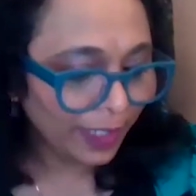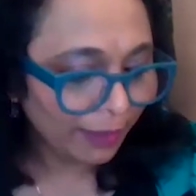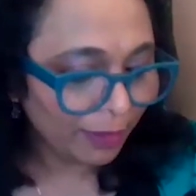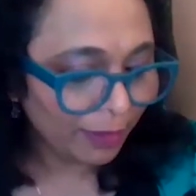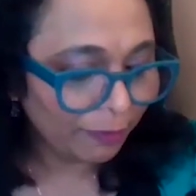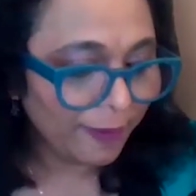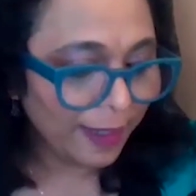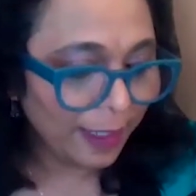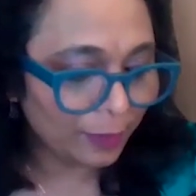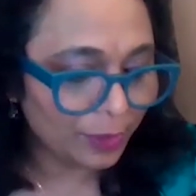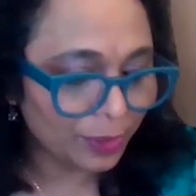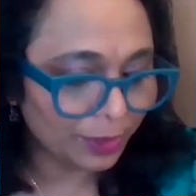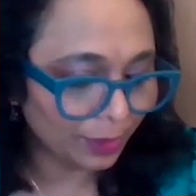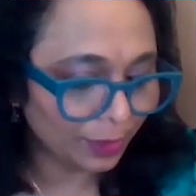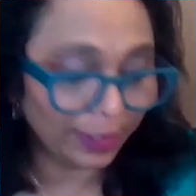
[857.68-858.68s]
we have a
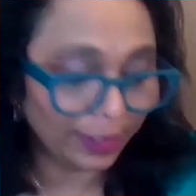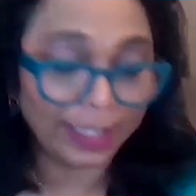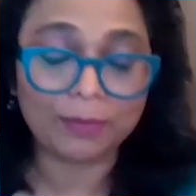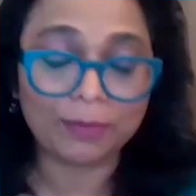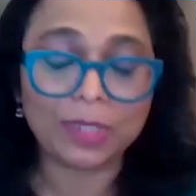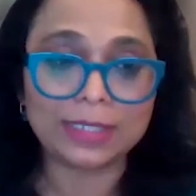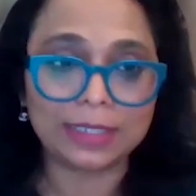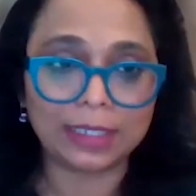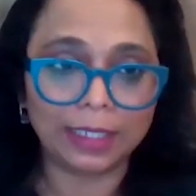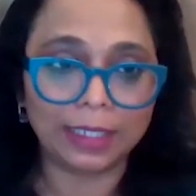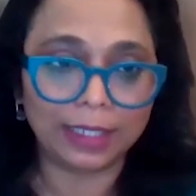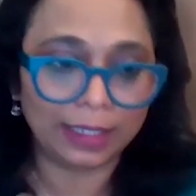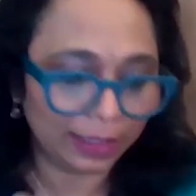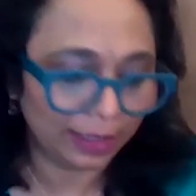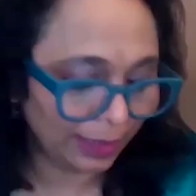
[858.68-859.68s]
founder. Her name is
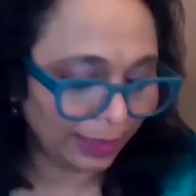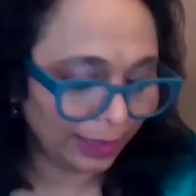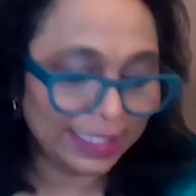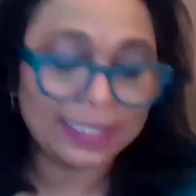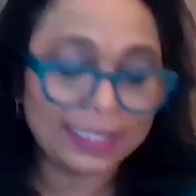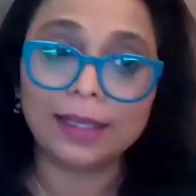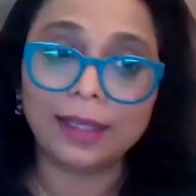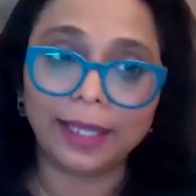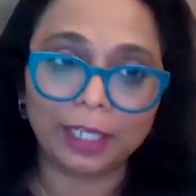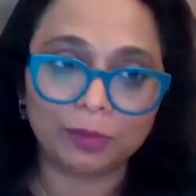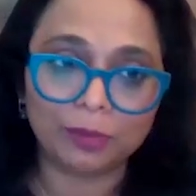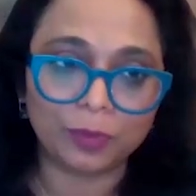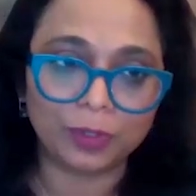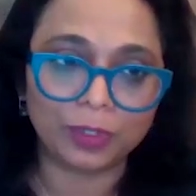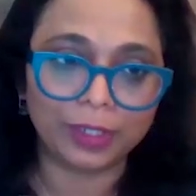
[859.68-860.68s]
Lisa
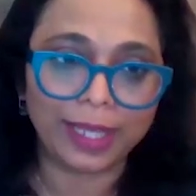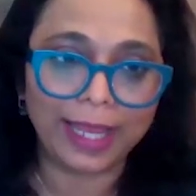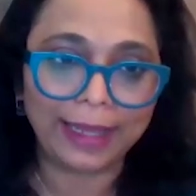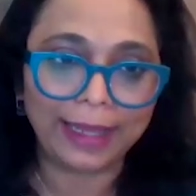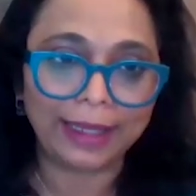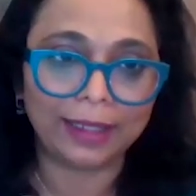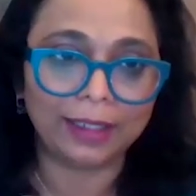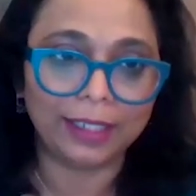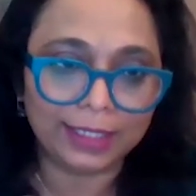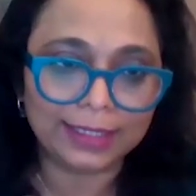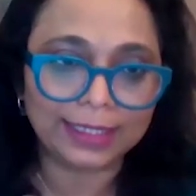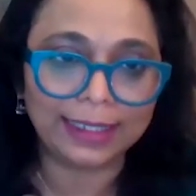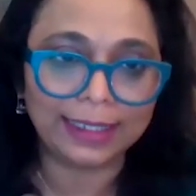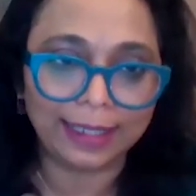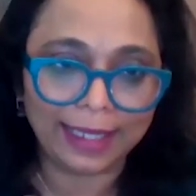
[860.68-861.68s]

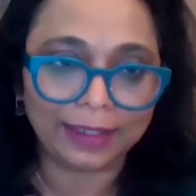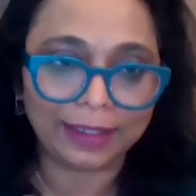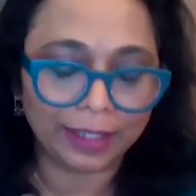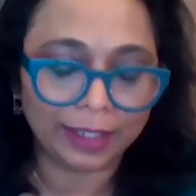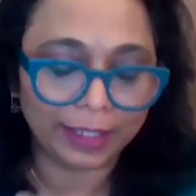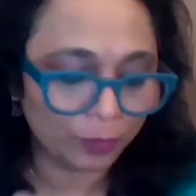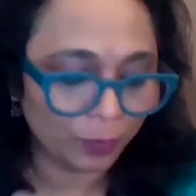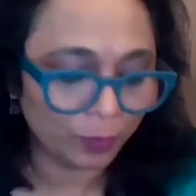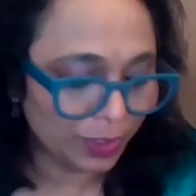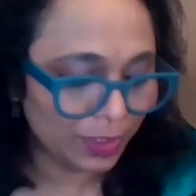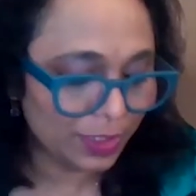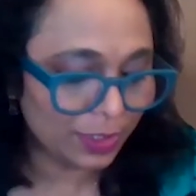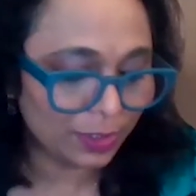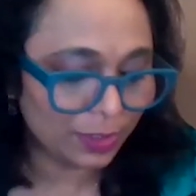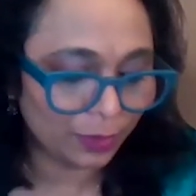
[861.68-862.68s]
Ann
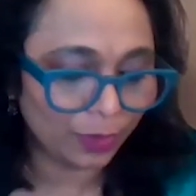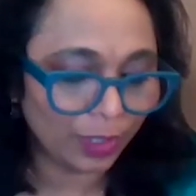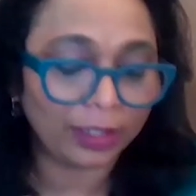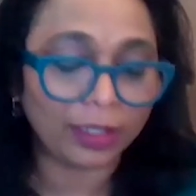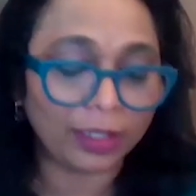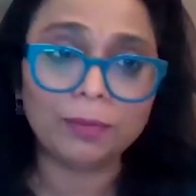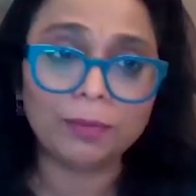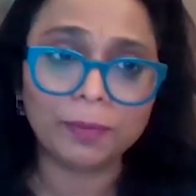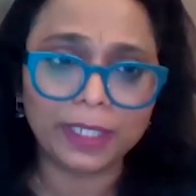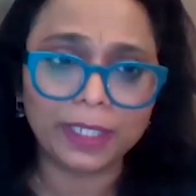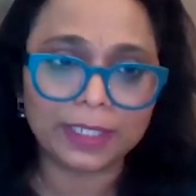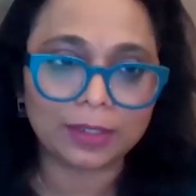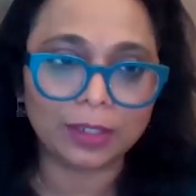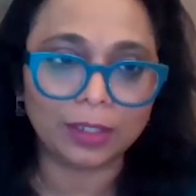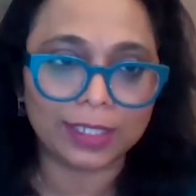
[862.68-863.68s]
Edwards. So her company
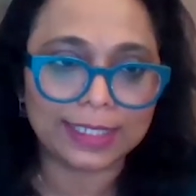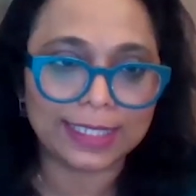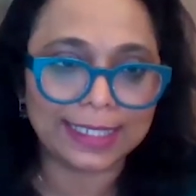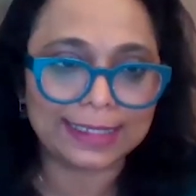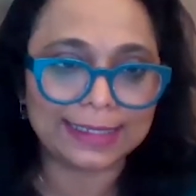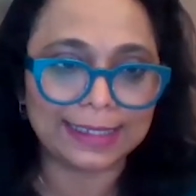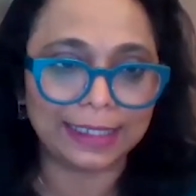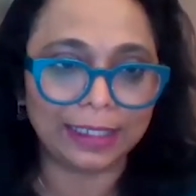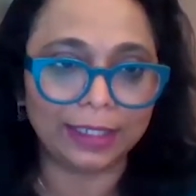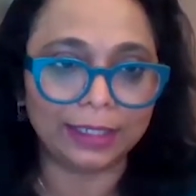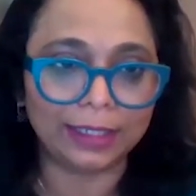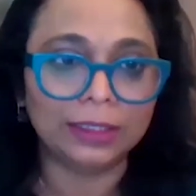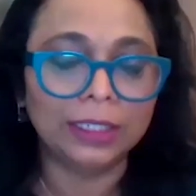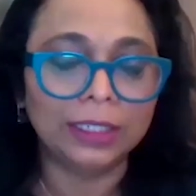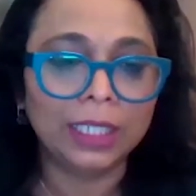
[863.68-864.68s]
is called as
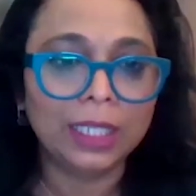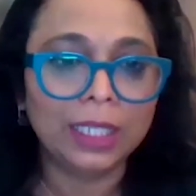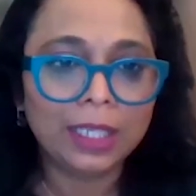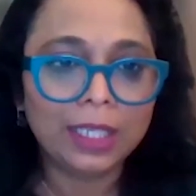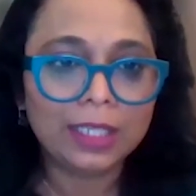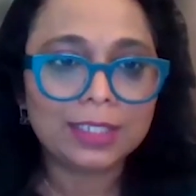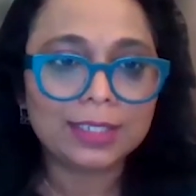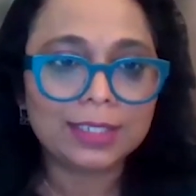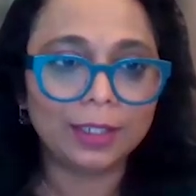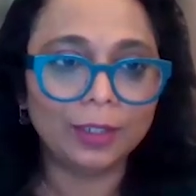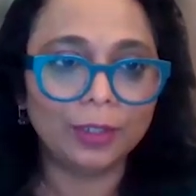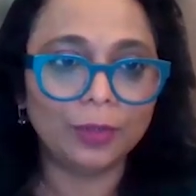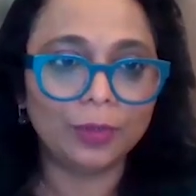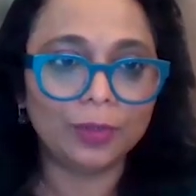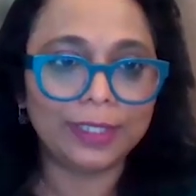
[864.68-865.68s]
Excelia.
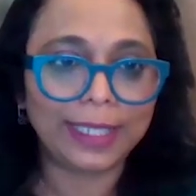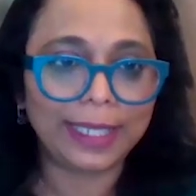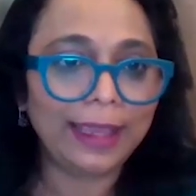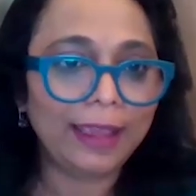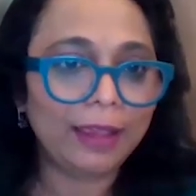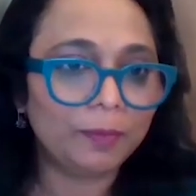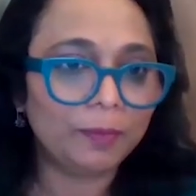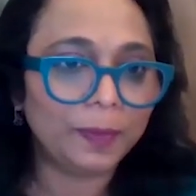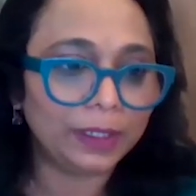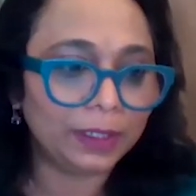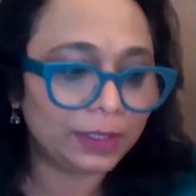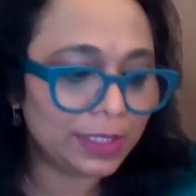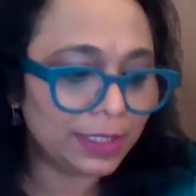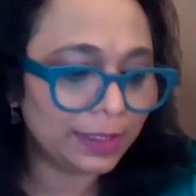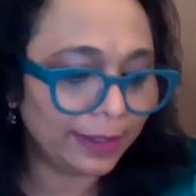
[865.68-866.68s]
So they have
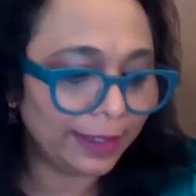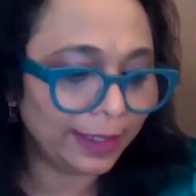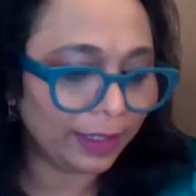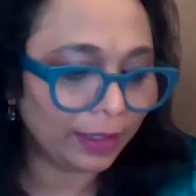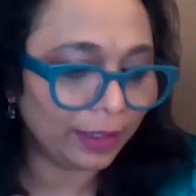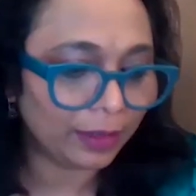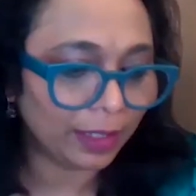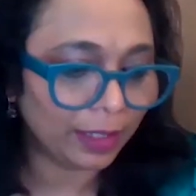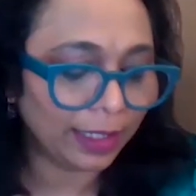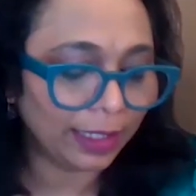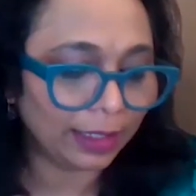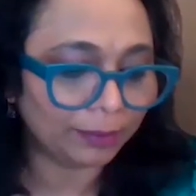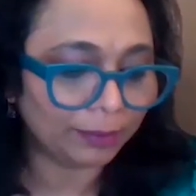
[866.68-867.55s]
built their